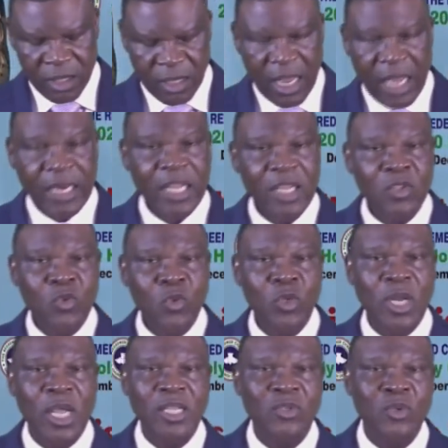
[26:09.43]
Daniel 2,
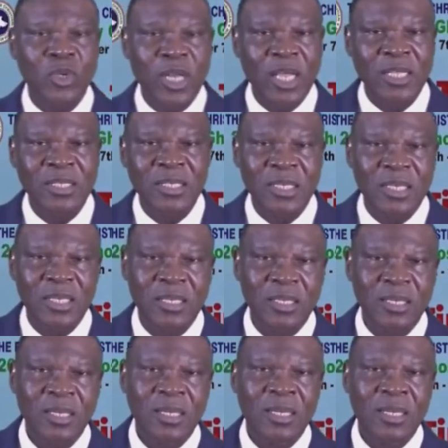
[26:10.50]
9 to 19.